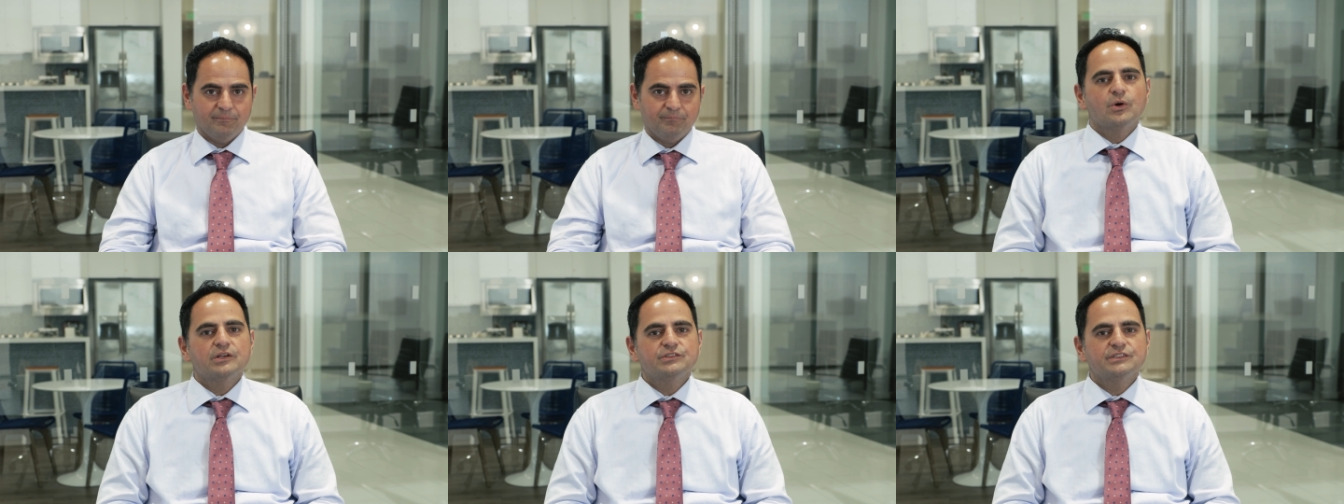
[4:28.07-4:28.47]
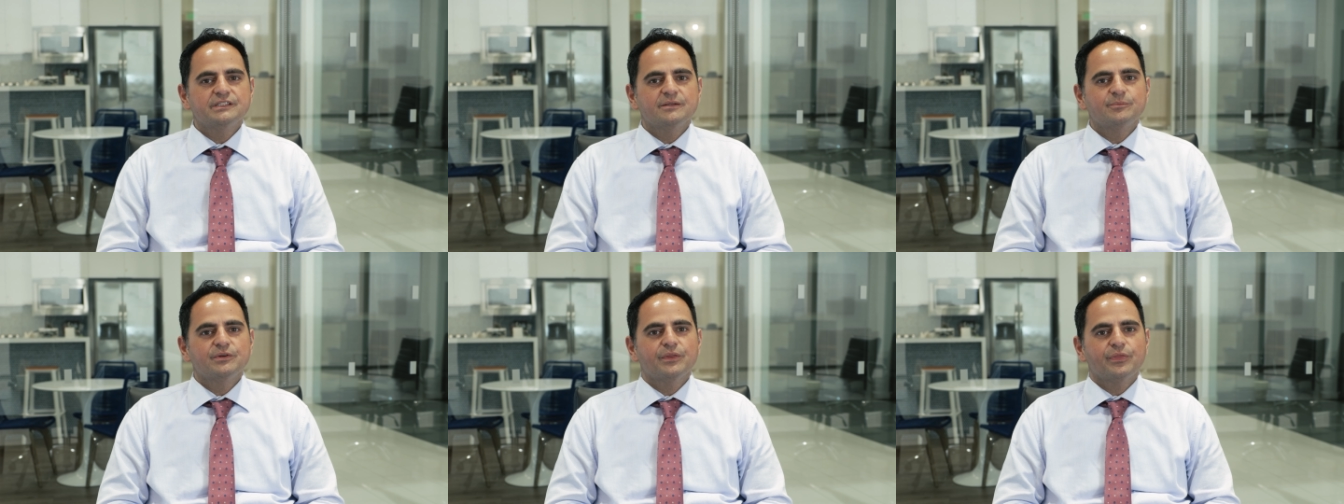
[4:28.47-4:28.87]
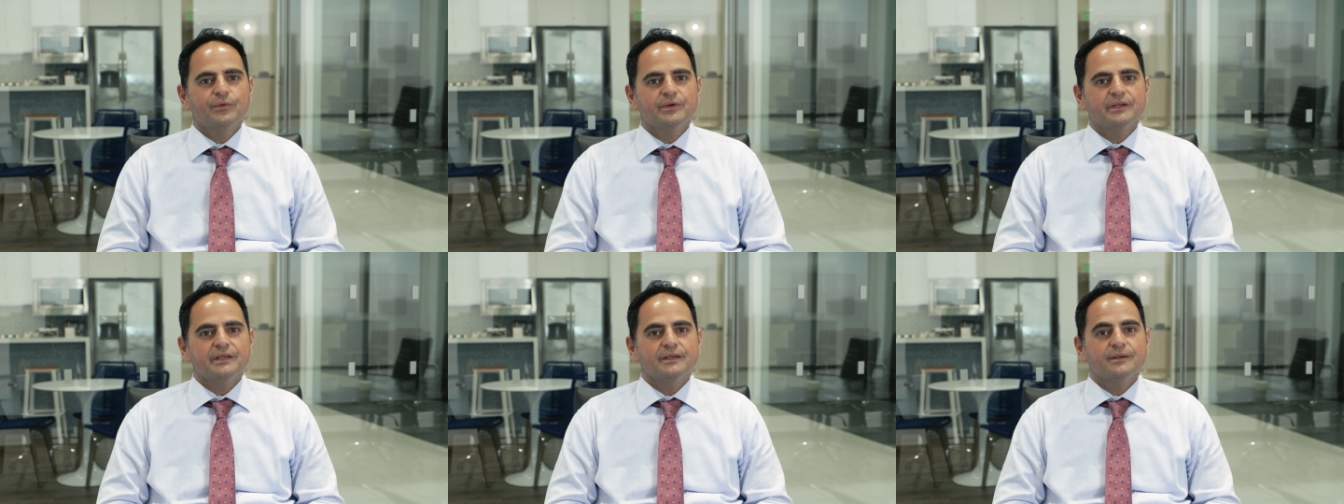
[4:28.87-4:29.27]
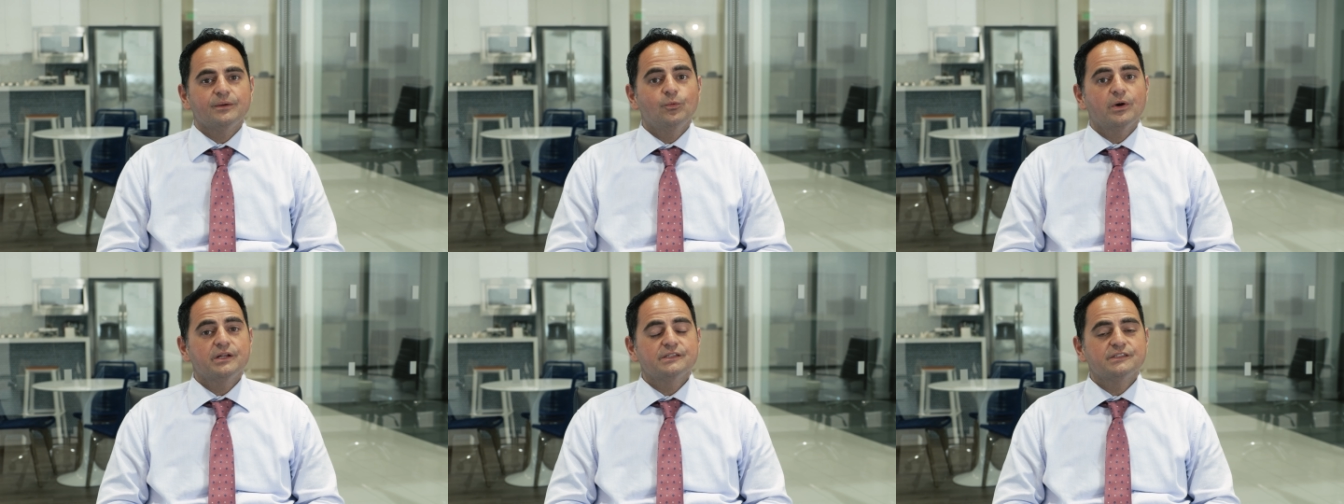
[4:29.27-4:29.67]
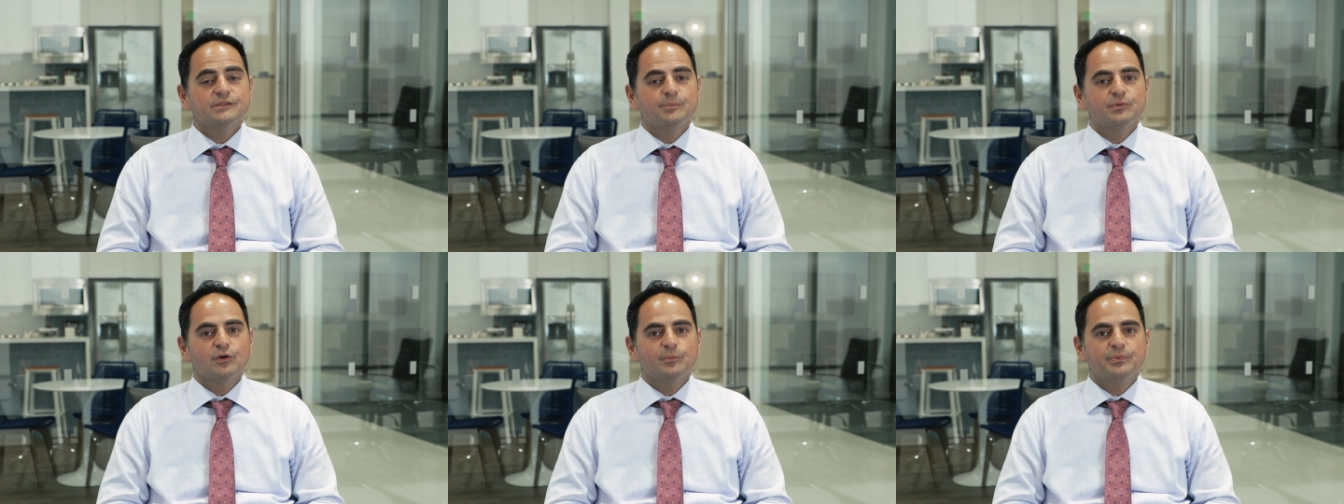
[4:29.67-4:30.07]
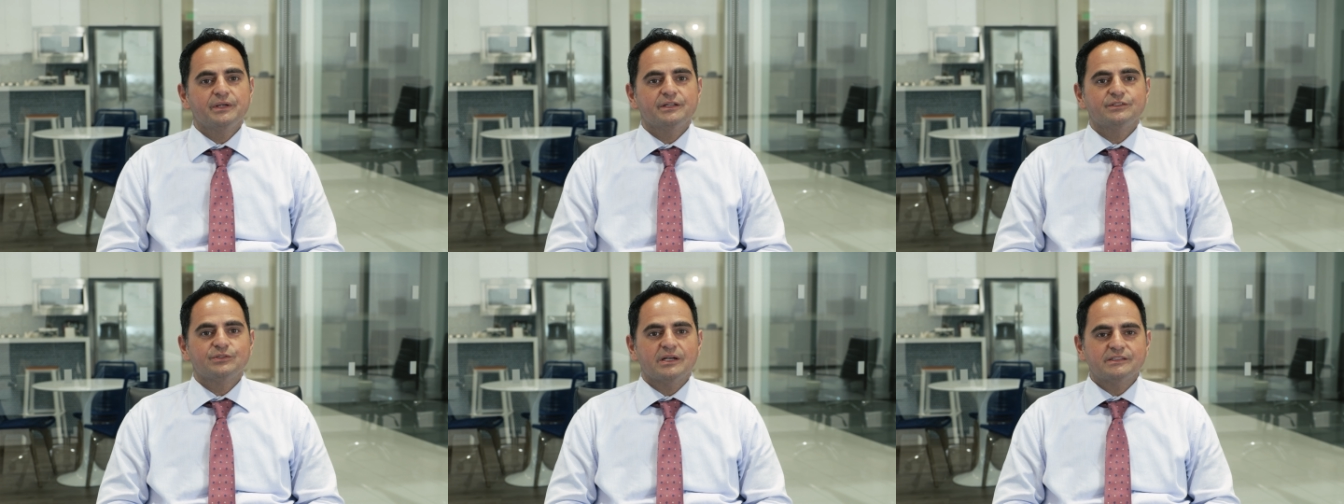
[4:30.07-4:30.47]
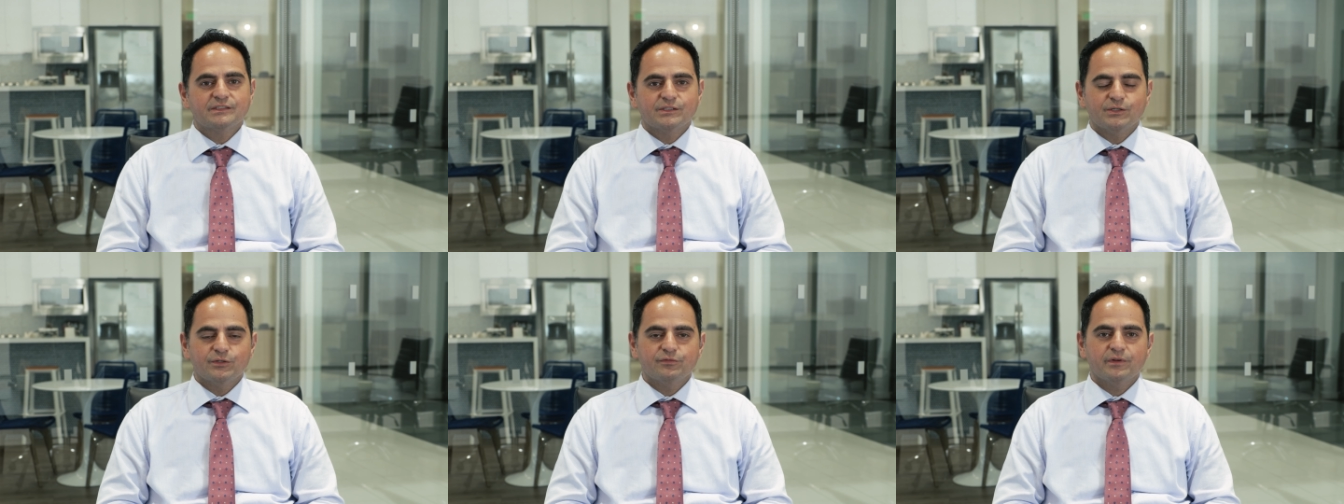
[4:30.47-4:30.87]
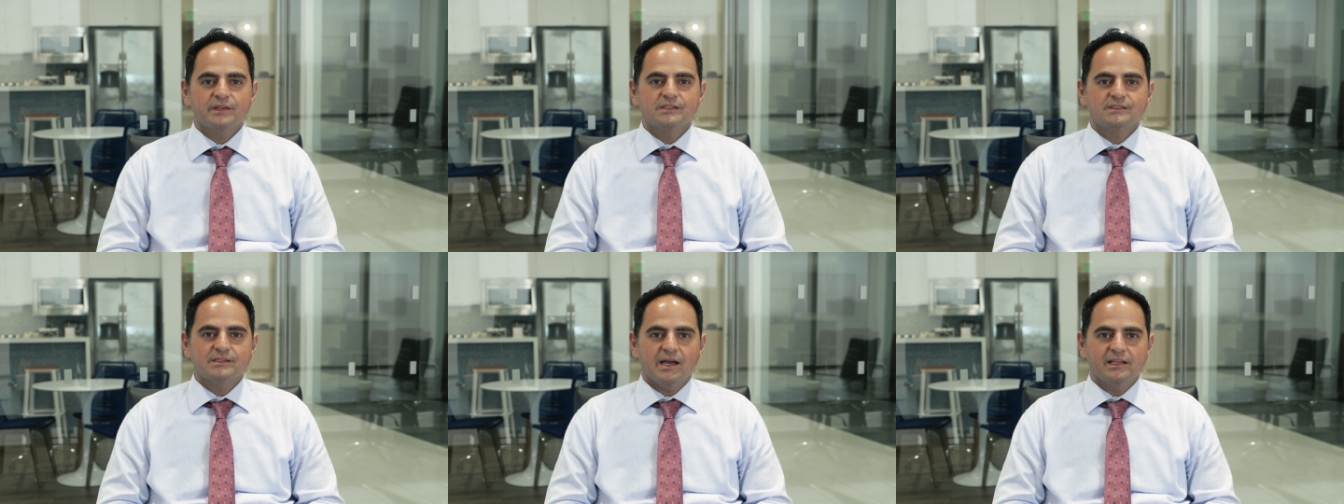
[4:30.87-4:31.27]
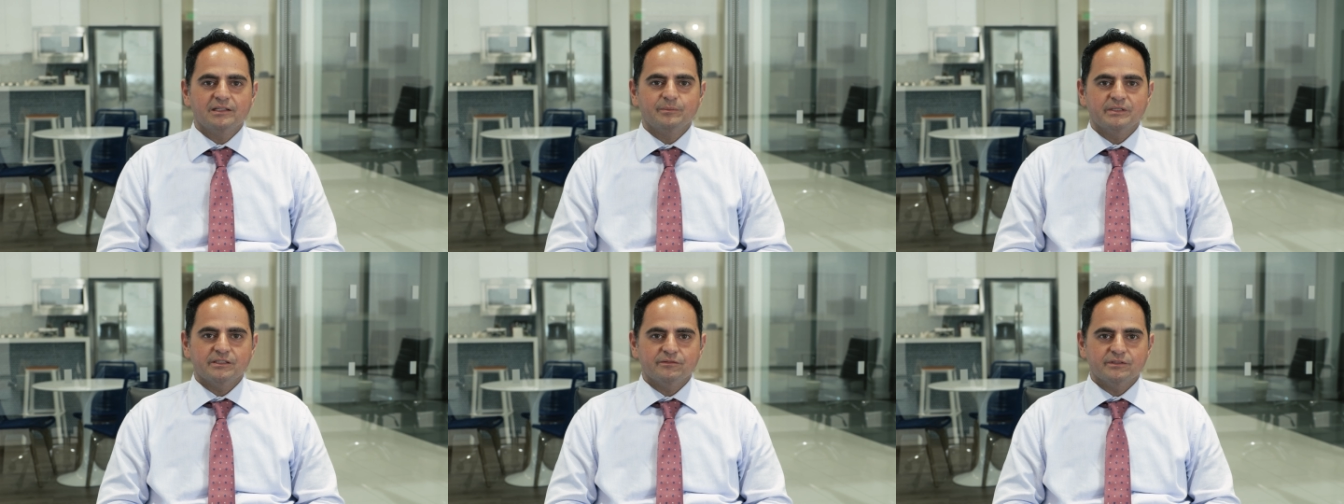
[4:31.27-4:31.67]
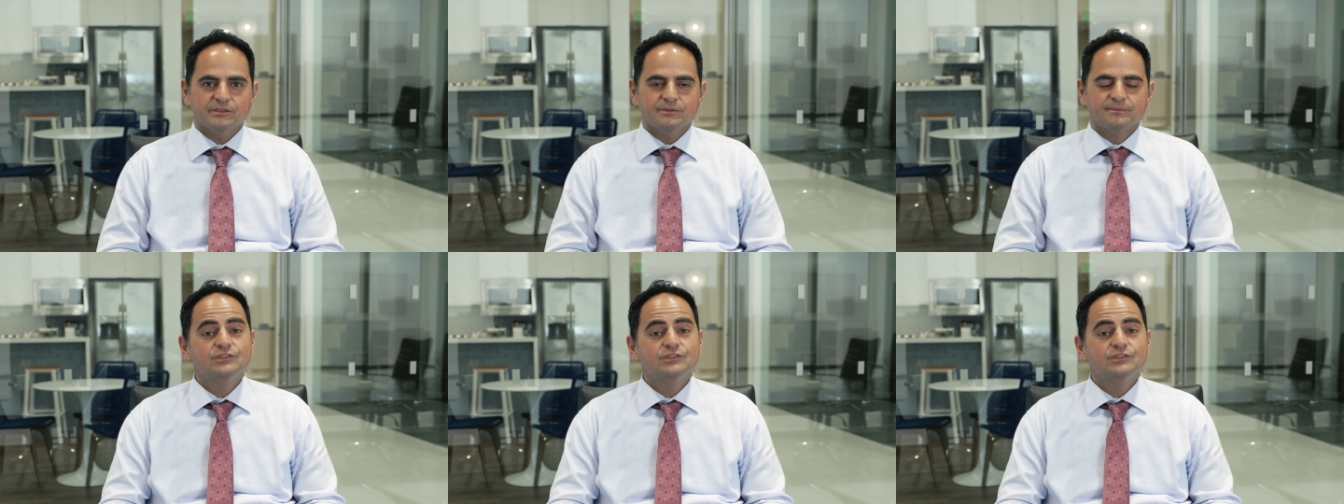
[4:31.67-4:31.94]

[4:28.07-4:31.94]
Question number 3. What is the appropriate dress code for the asylum interview?